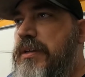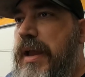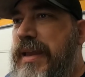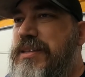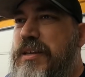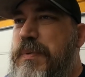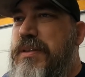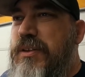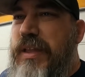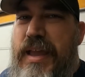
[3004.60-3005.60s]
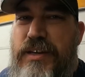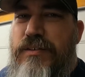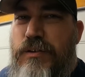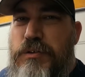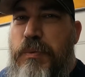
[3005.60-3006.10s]
It, I guess it depends on the
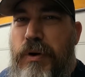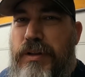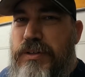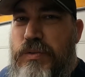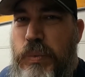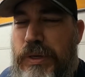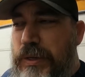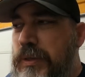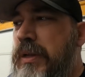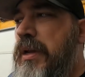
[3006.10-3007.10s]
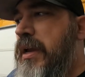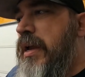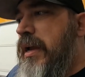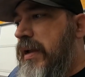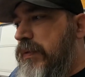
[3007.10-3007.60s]
age of your springs as well.
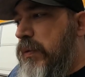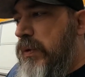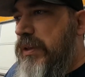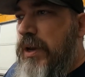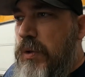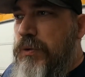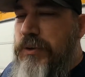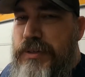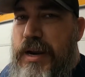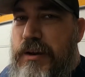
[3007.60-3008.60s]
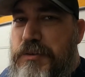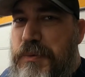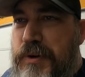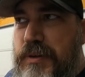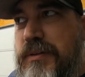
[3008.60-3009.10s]
If they're really old and they're tired
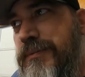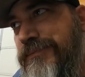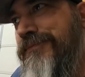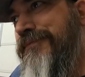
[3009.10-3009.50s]
springs,